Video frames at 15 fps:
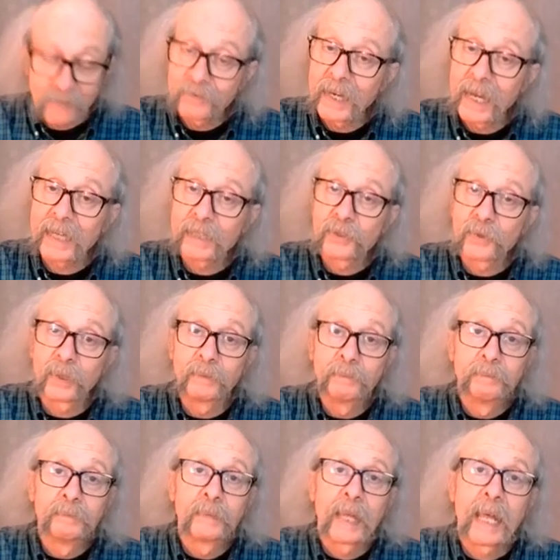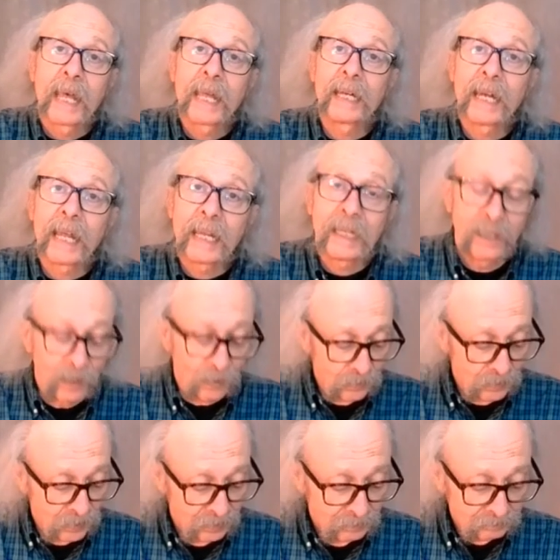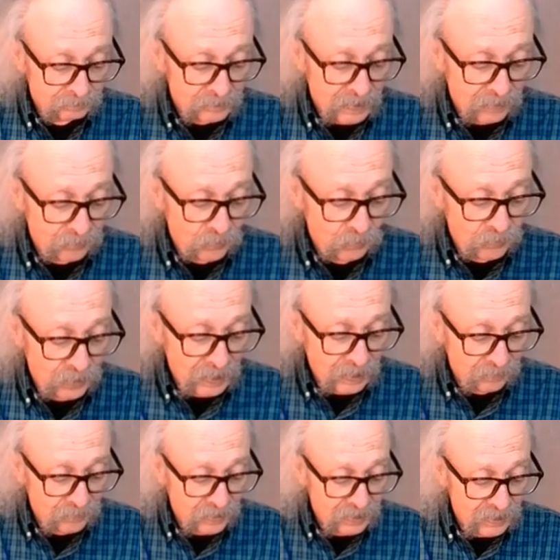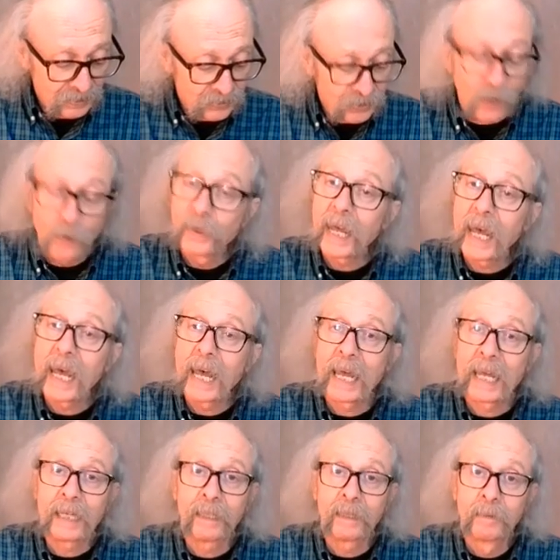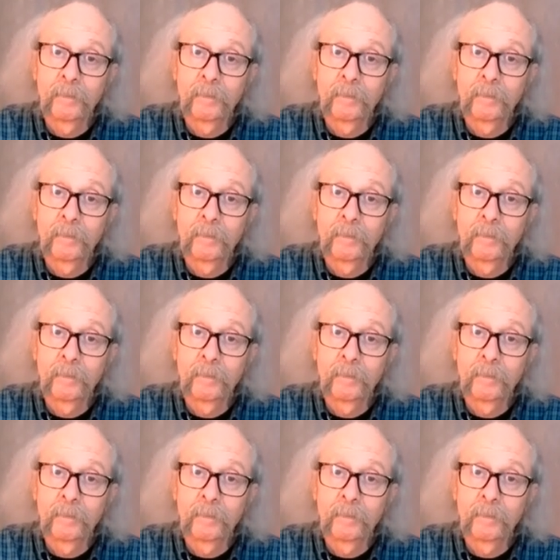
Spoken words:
natural and an A note. If you think of the Disco 9,